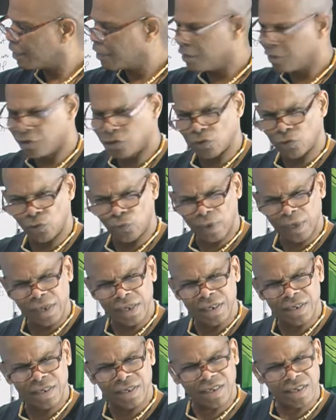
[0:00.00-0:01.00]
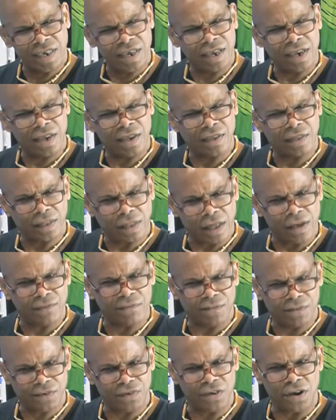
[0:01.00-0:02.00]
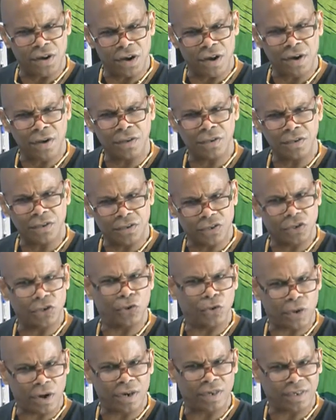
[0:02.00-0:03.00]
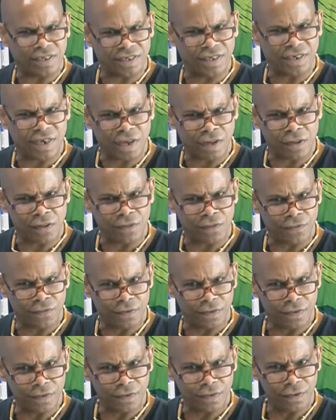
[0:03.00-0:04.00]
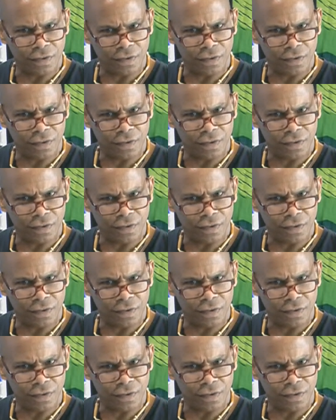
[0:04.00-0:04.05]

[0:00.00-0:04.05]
do we sing love songs to ourselves?